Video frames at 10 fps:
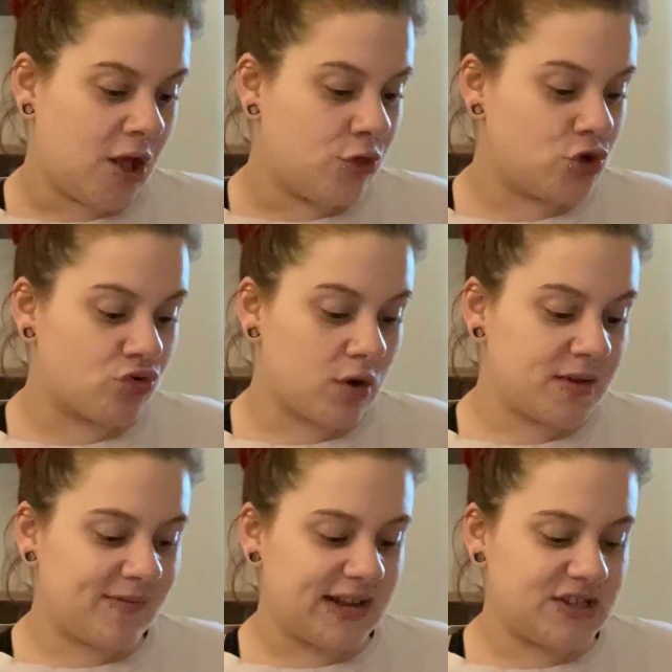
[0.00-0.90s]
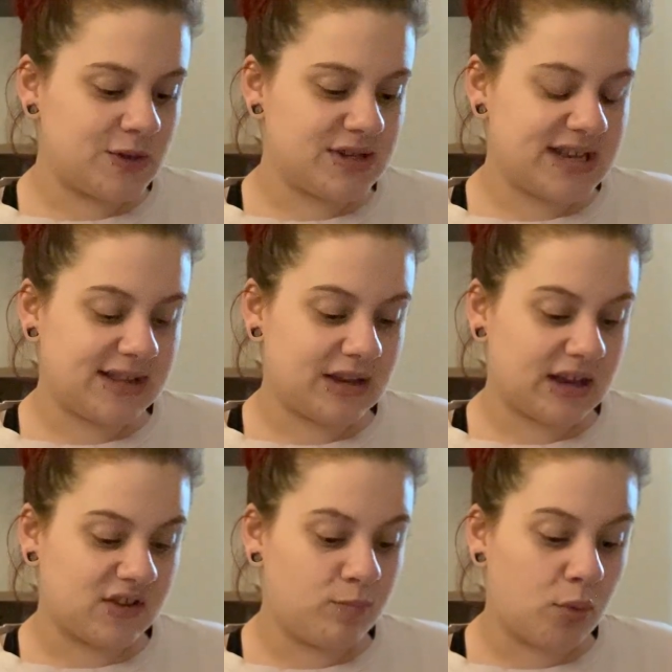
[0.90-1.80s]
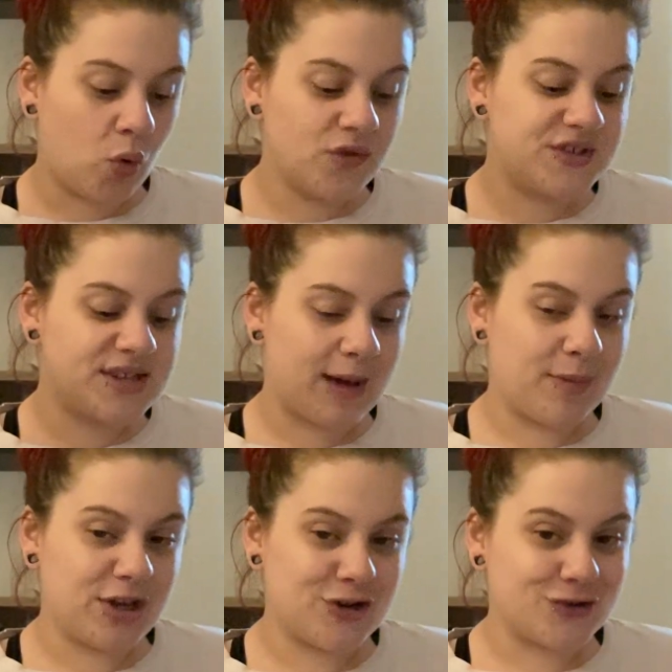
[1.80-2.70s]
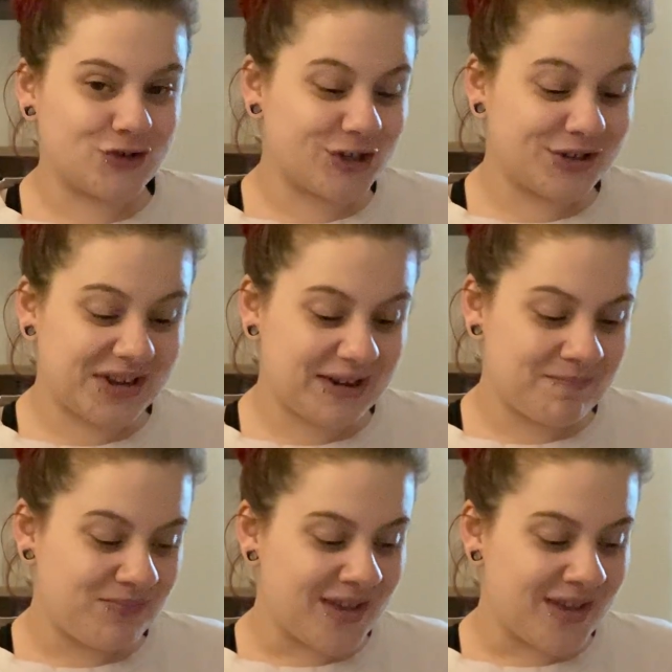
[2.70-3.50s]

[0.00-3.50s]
The drum invites you to take the next bold step in your journey.